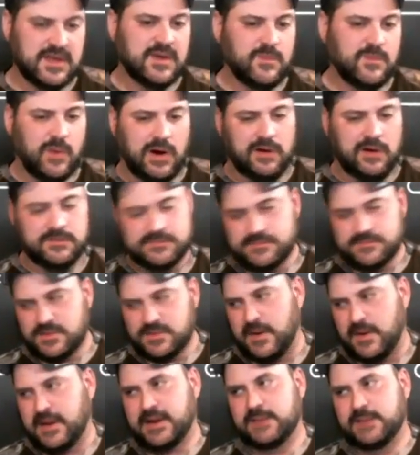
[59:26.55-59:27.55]
well, you
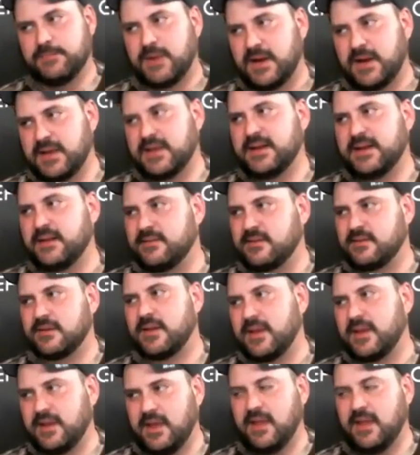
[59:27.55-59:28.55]
ain't gonna probably get into
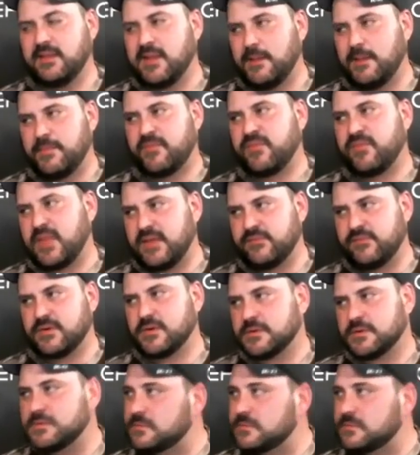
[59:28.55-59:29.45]
like in-depth flavor